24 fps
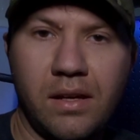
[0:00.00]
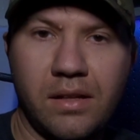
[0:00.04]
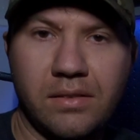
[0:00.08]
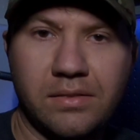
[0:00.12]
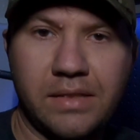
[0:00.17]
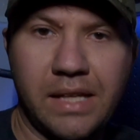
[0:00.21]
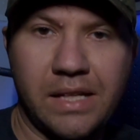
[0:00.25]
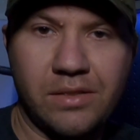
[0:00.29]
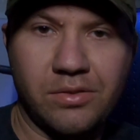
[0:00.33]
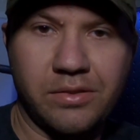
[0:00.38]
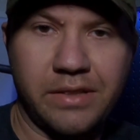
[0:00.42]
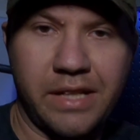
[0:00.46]

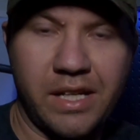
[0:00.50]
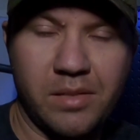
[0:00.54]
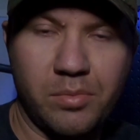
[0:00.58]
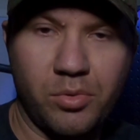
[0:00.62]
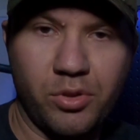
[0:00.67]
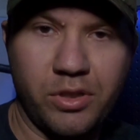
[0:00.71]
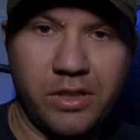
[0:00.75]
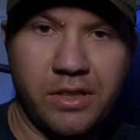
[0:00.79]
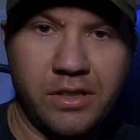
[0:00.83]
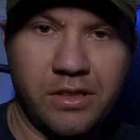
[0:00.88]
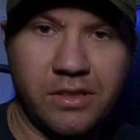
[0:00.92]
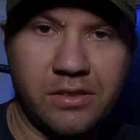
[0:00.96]
Tactical
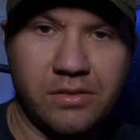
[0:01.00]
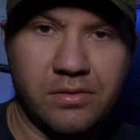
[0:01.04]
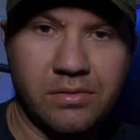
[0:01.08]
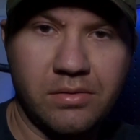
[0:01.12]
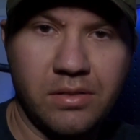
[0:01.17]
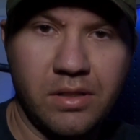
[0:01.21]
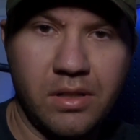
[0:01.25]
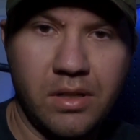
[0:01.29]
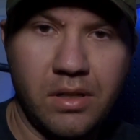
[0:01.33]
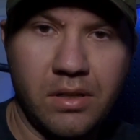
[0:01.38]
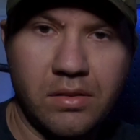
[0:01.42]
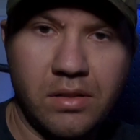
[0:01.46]
Cowboy here.
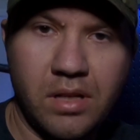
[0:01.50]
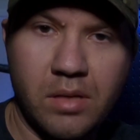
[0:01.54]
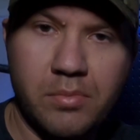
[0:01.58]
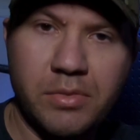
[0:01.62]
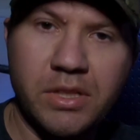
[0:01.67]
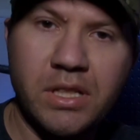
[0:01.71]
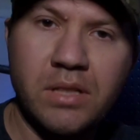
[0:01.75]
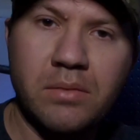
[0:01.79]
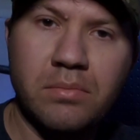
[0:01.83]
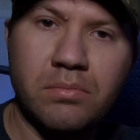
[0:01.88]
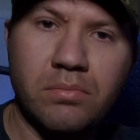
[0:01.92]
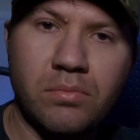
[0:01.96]

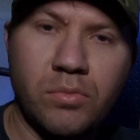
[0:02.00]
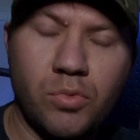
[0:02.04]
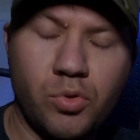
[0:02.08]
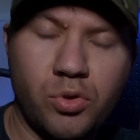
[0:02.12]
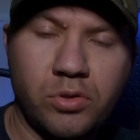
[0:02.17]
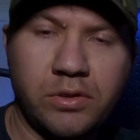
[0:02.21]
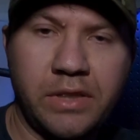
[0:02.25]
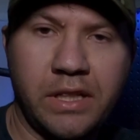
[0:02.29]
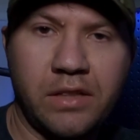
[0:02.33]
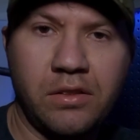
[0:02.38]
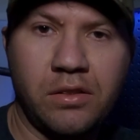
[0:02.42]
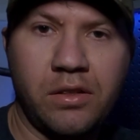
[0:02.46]
Coming up, we're
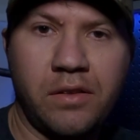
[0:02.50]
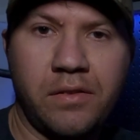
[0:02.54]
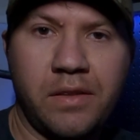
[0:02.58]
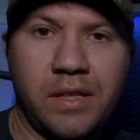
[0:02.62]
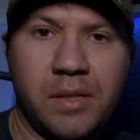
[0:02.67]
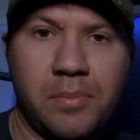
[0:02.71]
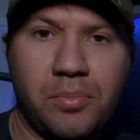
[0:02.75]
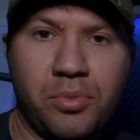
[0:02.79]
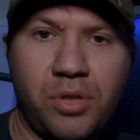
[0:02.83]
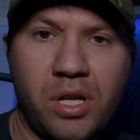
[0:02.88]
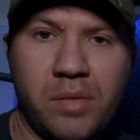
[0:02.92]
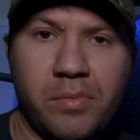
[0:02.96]
going to take a look at
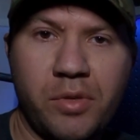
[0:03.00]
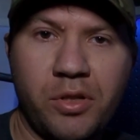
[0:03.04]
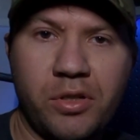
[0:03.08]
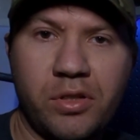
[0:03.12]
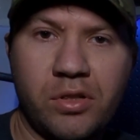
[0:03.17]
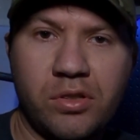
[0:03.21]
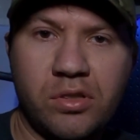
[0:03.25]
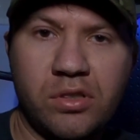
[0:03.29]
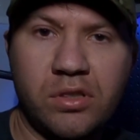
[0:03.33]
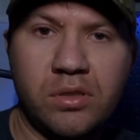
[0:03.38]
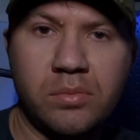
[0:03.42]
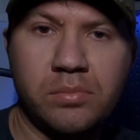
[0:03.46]
the
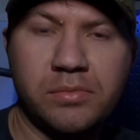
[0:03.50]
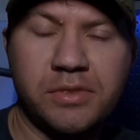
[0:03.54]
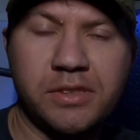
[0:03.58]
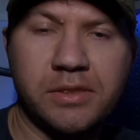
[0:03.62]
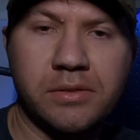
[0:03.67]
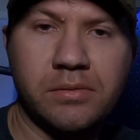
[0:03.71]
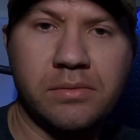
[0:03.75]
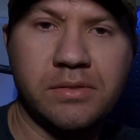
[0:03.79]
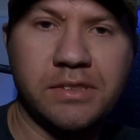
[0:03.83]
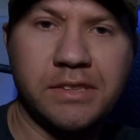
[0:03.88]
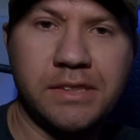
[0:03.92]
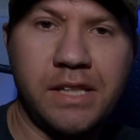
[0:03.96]
Primary
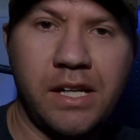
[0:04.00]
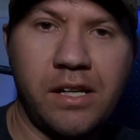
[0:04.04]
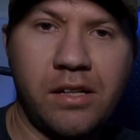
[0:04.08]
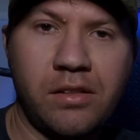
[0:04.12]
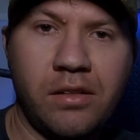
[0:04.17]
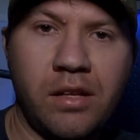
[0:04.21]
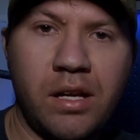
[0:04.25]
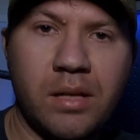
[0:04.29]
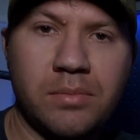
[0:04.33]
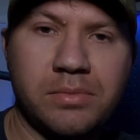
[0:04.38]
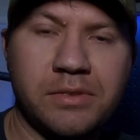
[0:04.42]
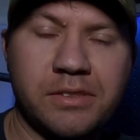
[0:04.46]
Arms
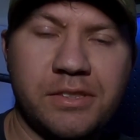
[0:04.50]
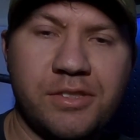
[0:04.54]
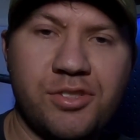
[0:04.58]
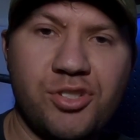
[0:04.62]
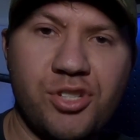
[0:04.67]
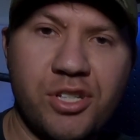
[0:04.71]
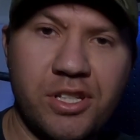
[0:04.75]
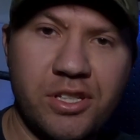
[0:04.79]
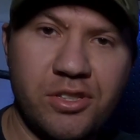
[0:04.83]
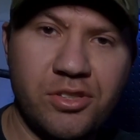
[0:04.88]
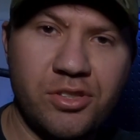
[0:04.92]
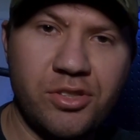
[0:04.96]
Cyclops
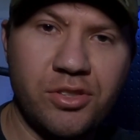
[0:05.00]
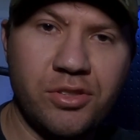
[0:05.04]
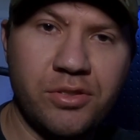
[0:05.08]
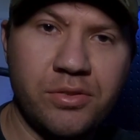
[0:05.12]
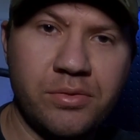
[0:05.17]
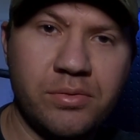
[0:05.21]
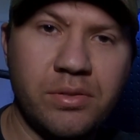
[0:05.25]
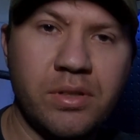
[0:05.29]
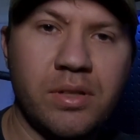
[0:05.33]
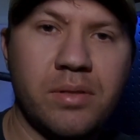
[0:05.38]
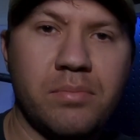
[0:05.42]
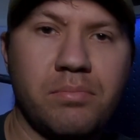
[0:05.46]
Gen
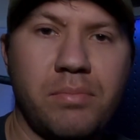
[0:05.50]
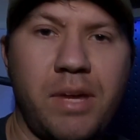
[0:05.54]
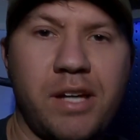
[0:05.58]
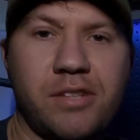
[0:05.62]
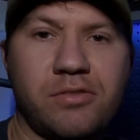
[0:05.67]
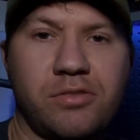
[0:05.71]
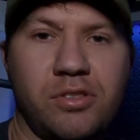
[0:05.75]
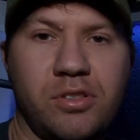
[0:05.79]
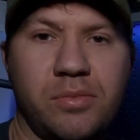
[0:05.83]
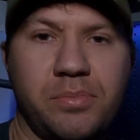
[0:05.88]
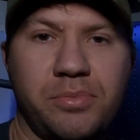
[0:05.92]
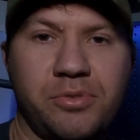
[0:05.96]
2
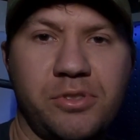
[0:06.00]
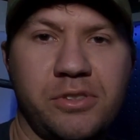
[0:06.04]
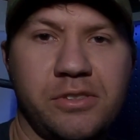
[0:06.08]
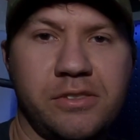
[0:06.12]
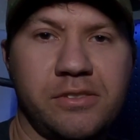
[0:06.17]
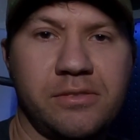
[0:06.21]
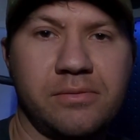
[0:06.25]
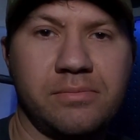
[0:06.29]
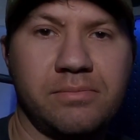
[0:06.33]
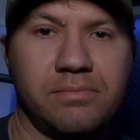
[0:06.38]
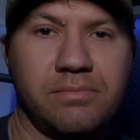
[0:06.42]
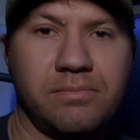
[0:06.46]

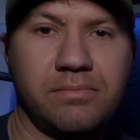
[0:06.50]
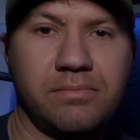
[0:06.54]
Microprism.